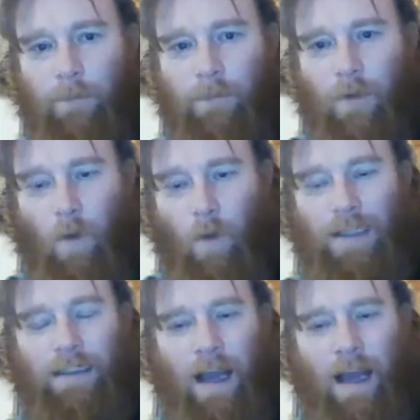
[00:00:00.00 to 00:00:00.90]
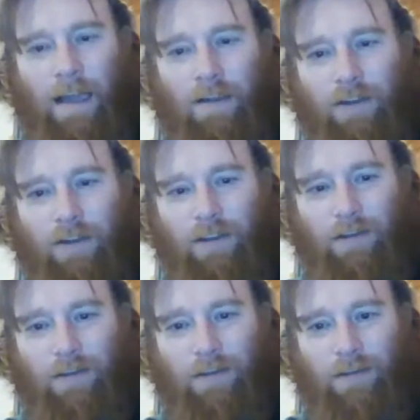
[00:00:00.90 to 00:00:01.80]
When he dies,
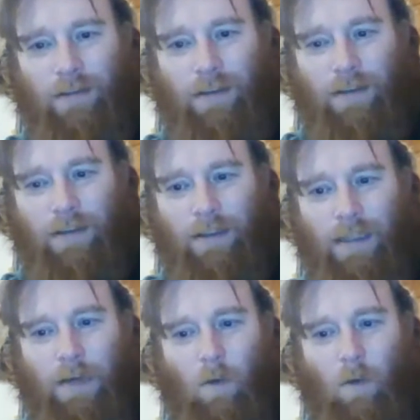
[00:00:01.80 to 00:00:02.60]
he